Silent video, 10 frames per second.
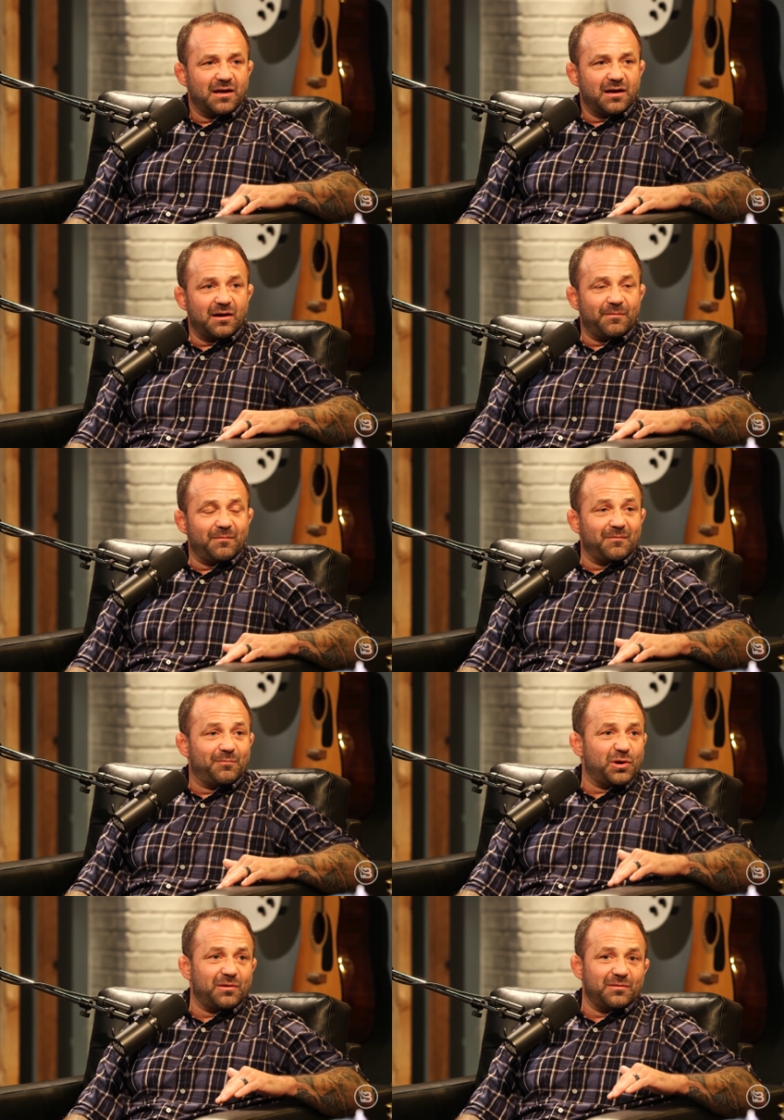uh,
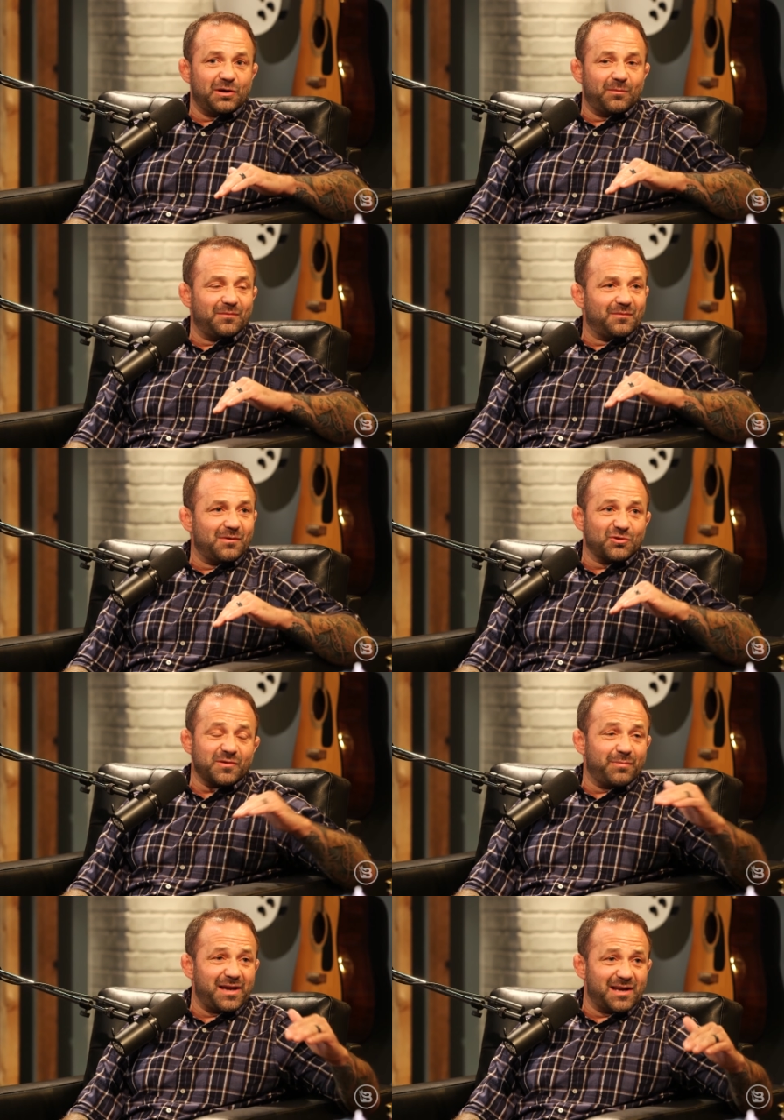put you know almost
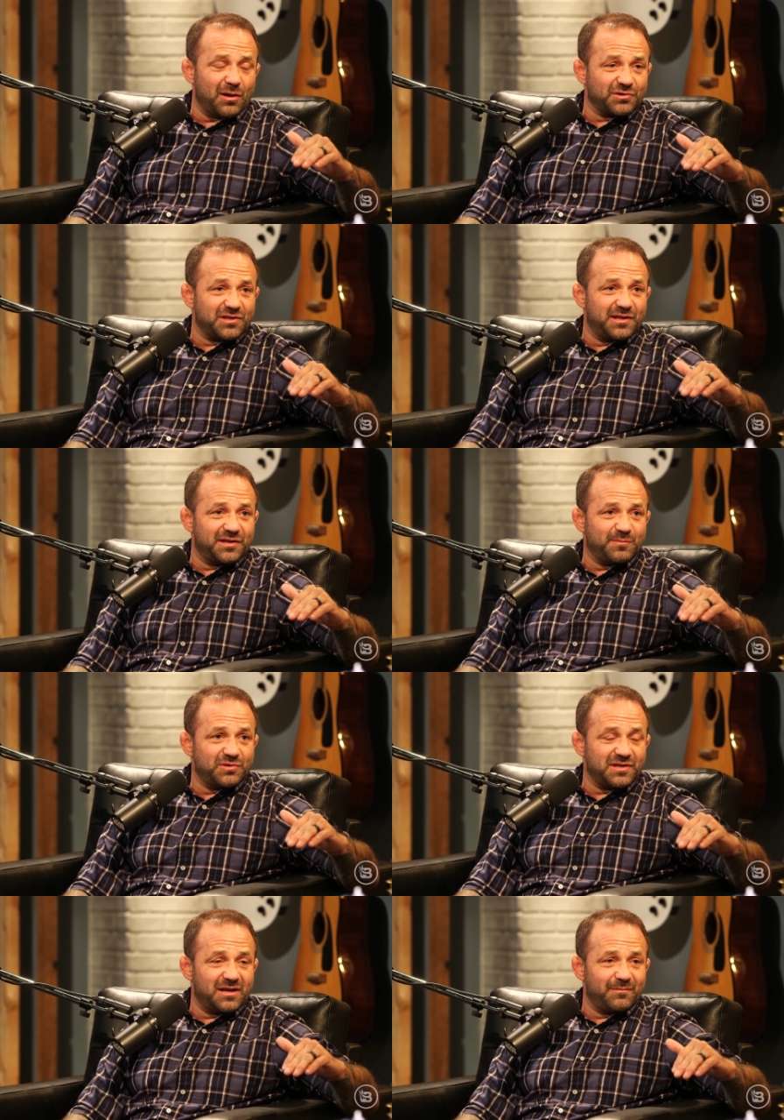a billion dollars into this
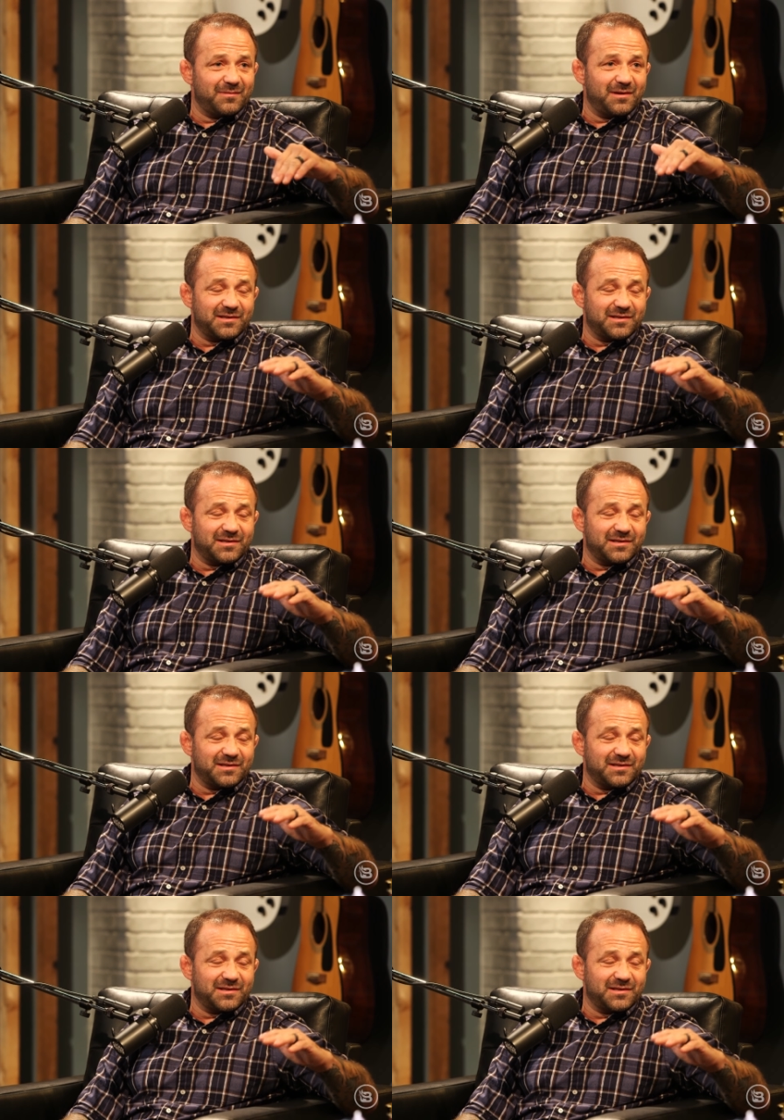museum.